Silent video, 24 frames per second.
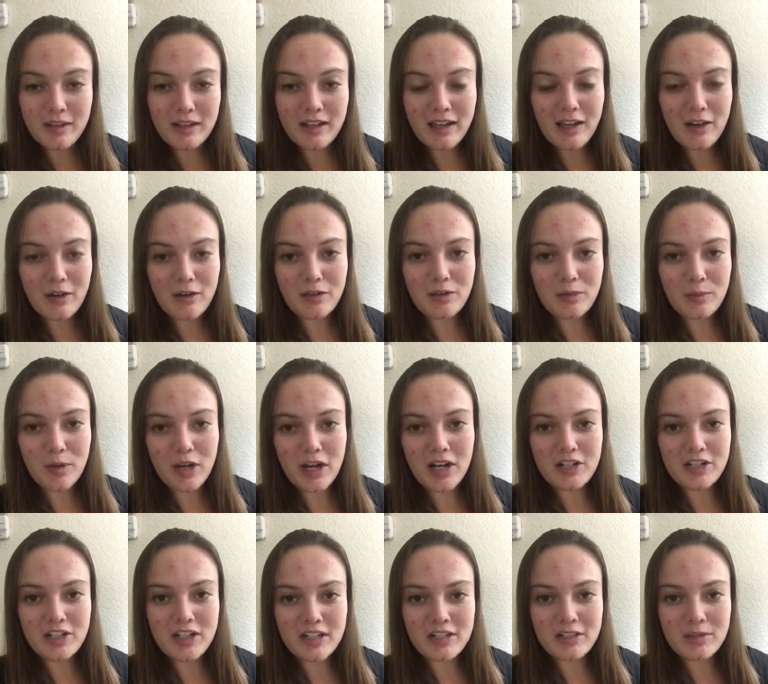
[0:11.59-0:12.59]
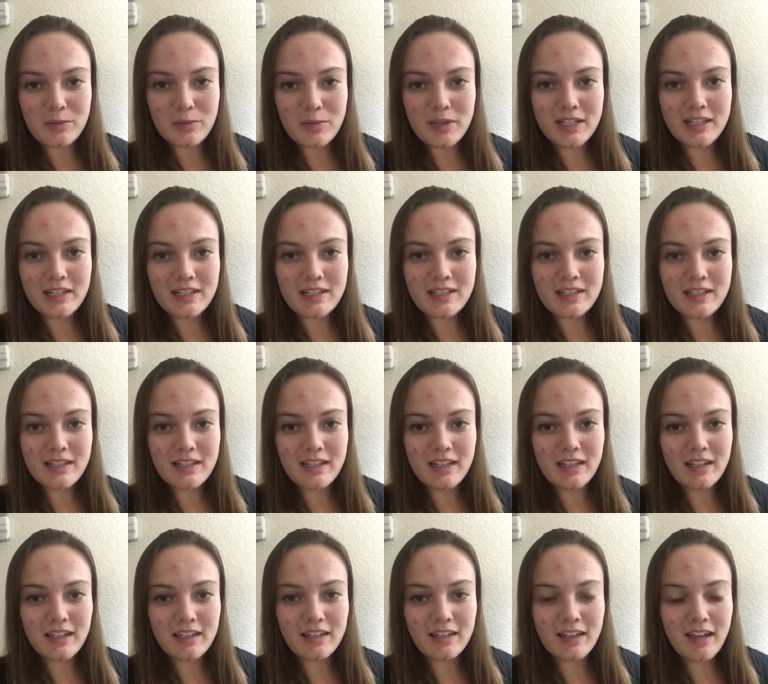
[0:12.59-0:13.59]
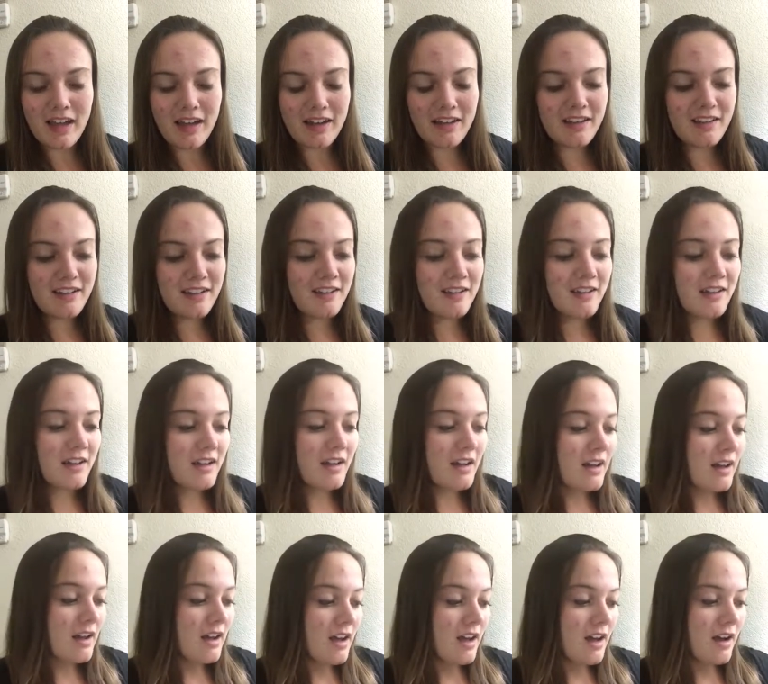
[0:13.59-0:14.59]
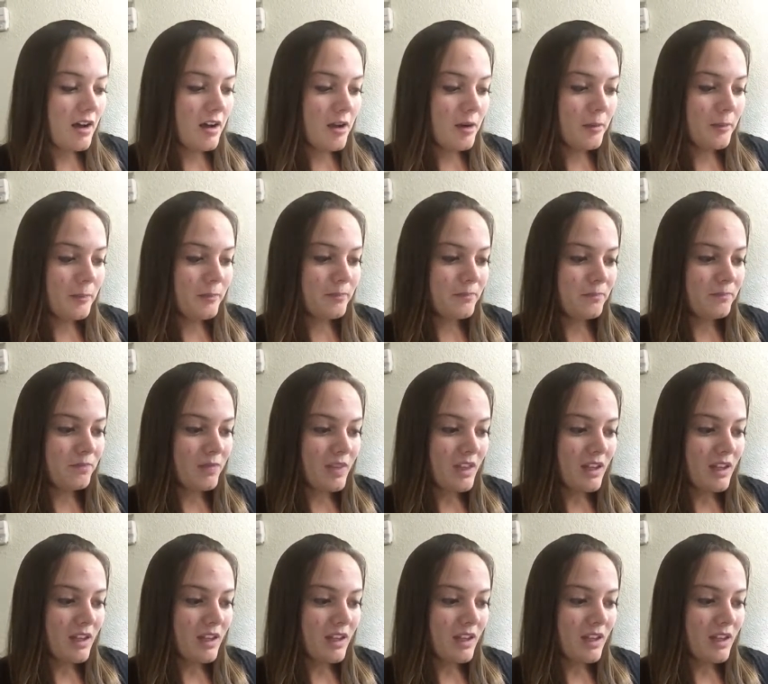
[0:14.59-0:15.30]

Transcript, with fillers: how the project went in Ghana. Um,